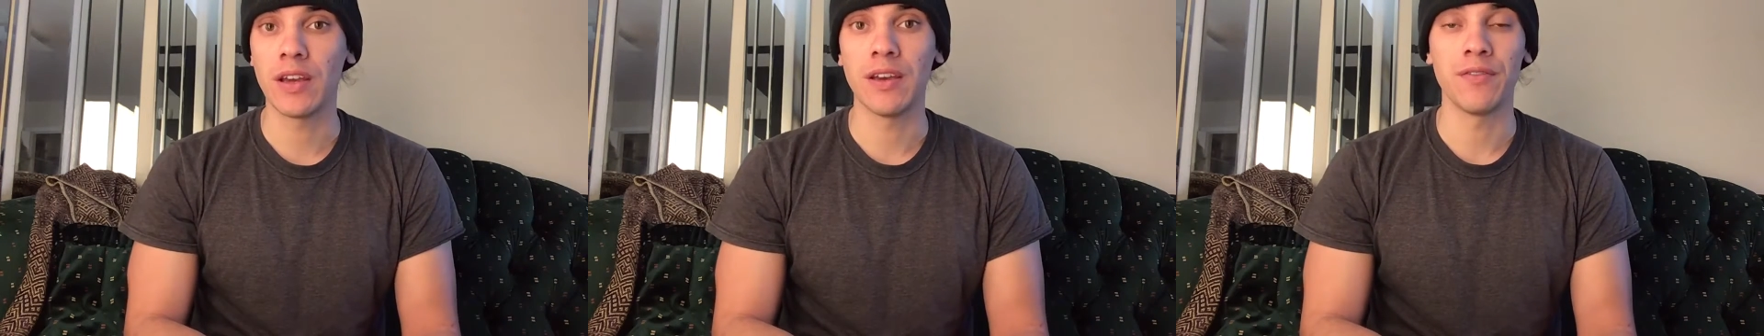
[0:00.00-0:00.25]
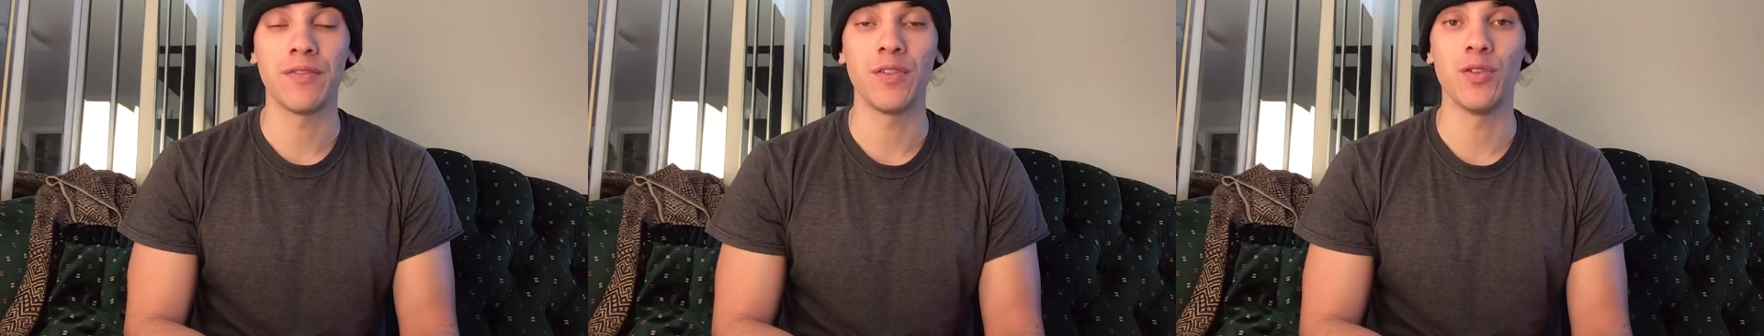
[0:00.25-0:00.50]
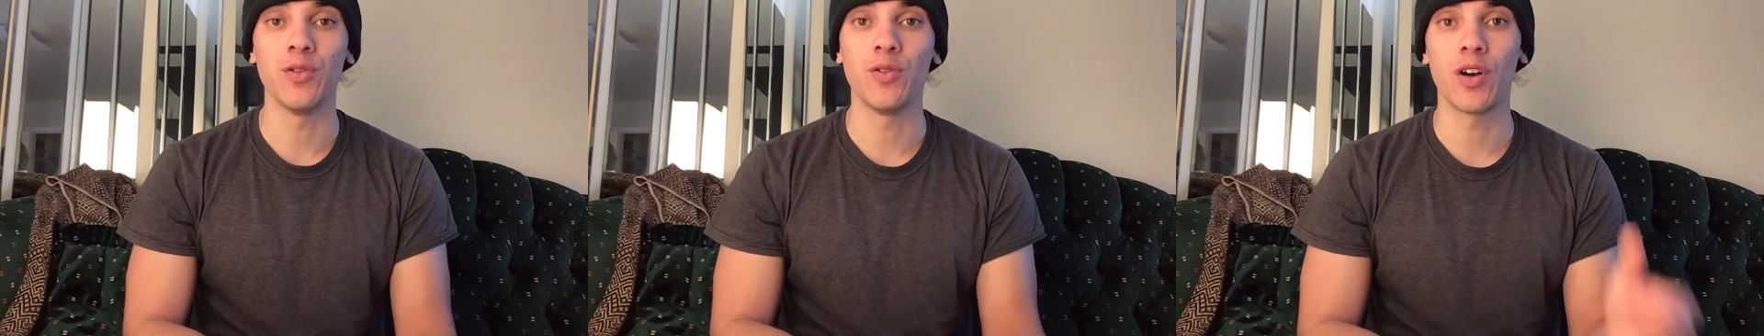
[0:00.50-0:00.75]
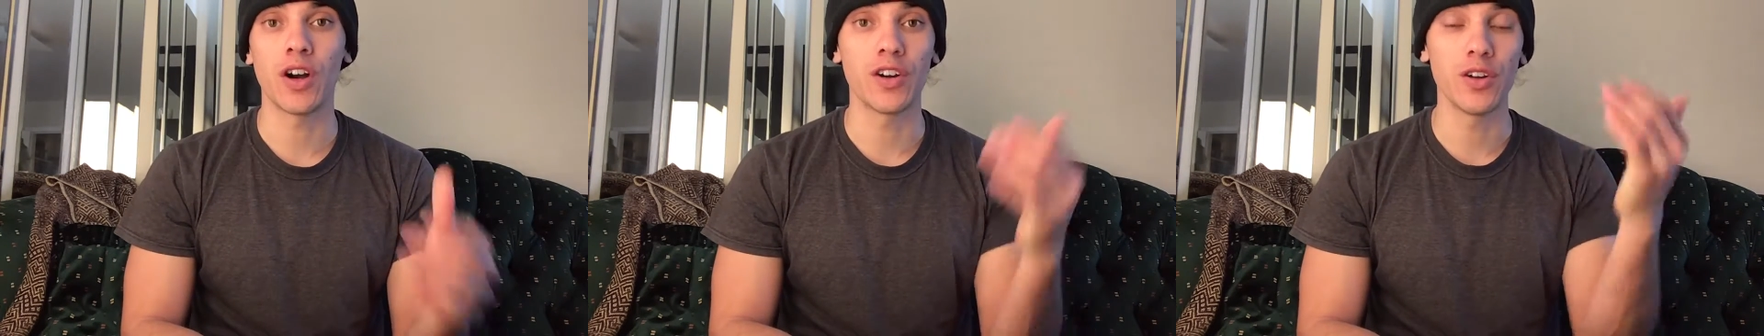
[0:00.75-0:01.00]
If
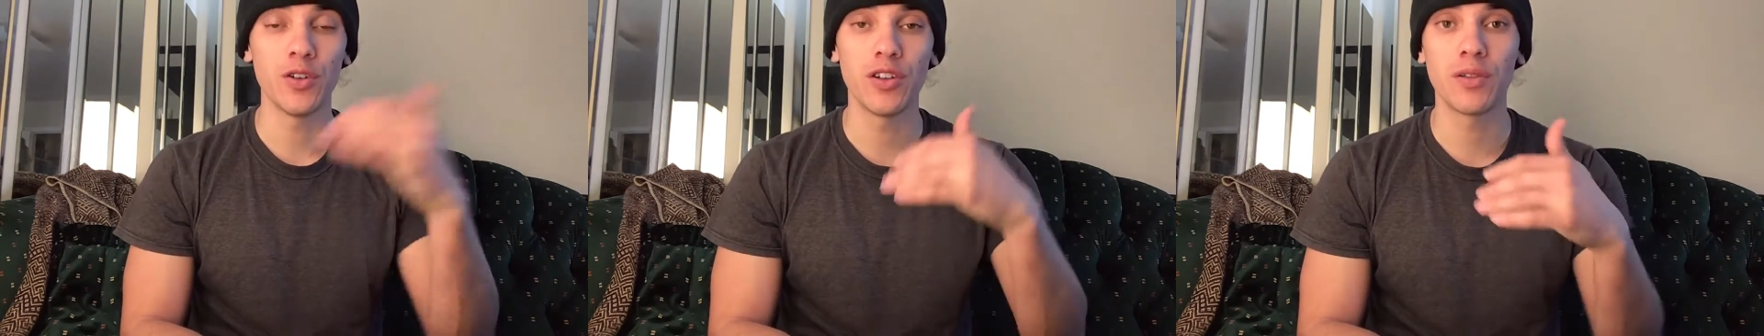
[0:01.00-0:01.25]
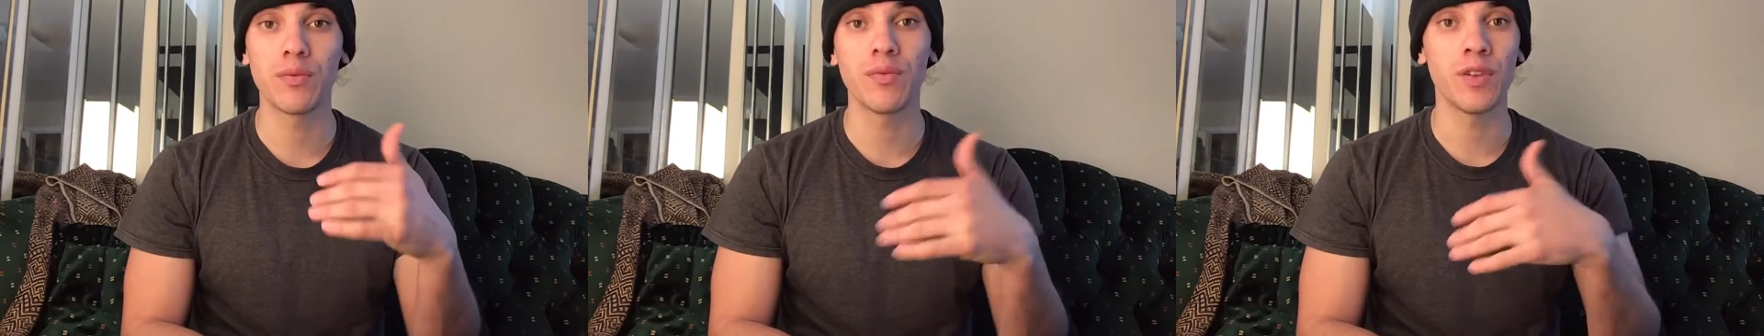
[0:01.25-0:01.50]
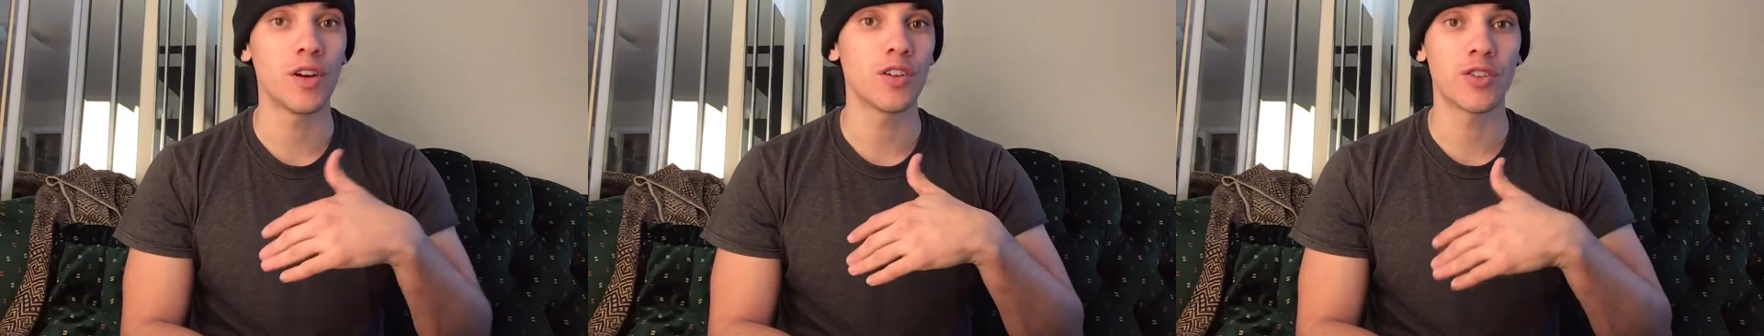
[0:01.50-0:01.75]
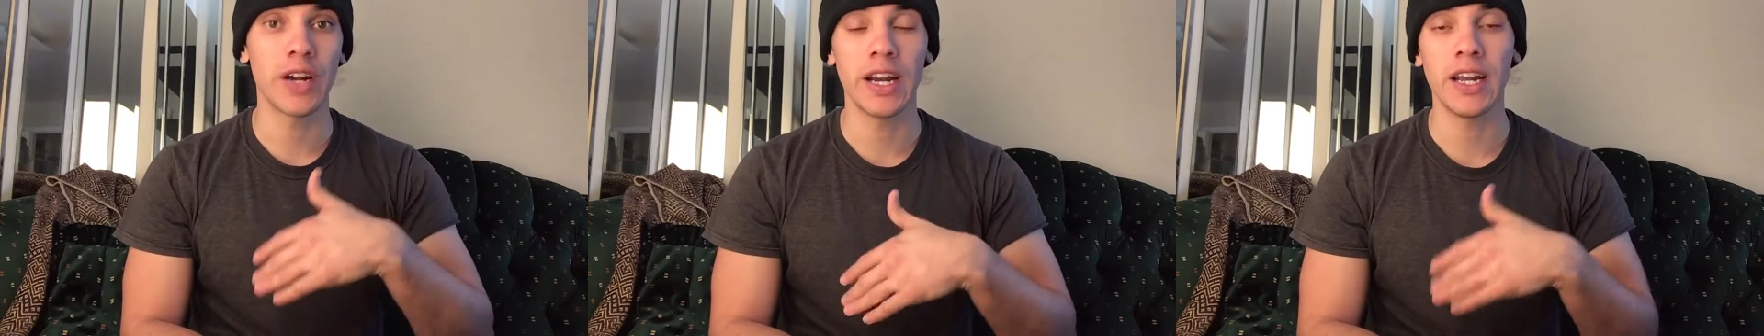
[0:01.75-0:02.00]
you are new to the
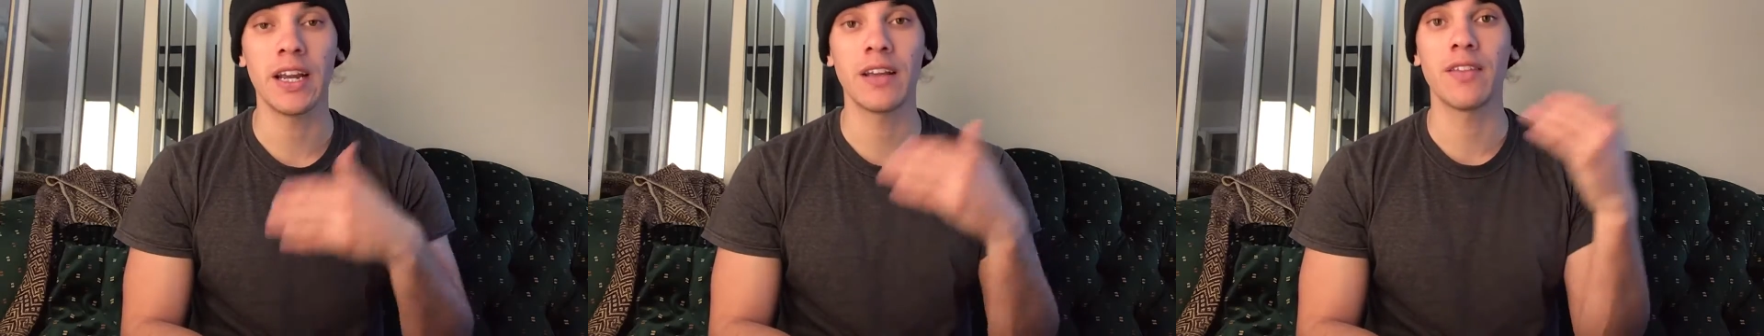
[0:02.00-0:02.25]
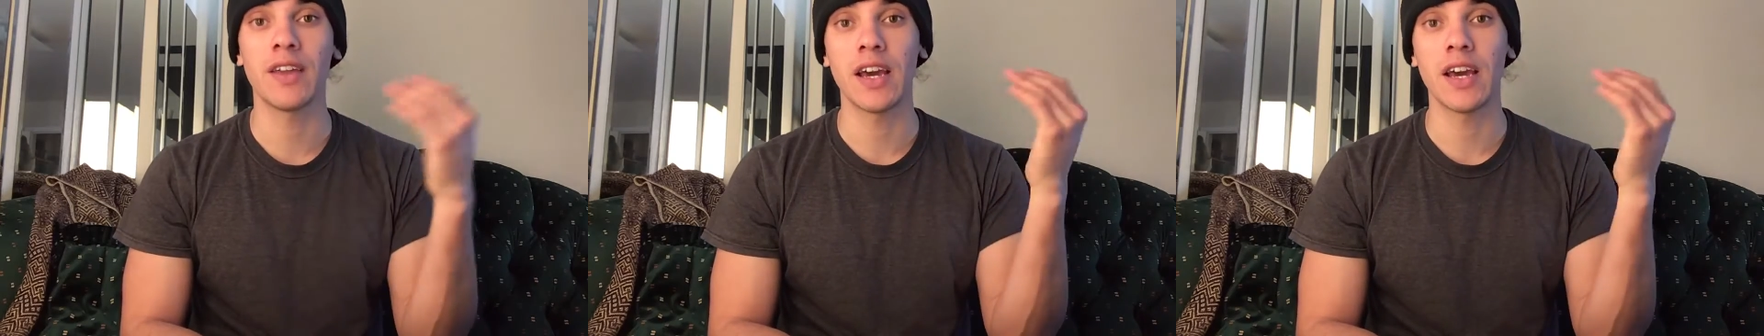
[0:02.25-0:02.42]
training,